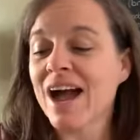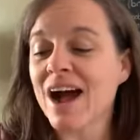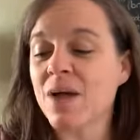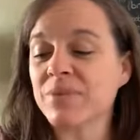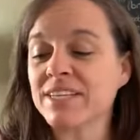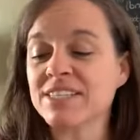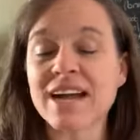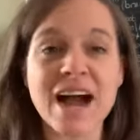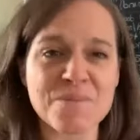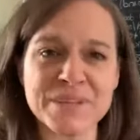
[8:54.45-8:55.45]
Um, is to
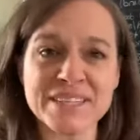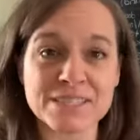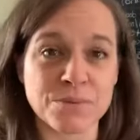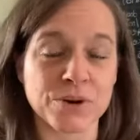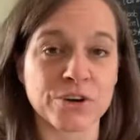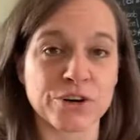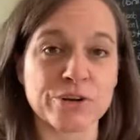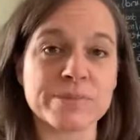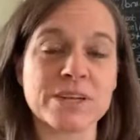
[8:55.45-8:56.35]
hop in the support group.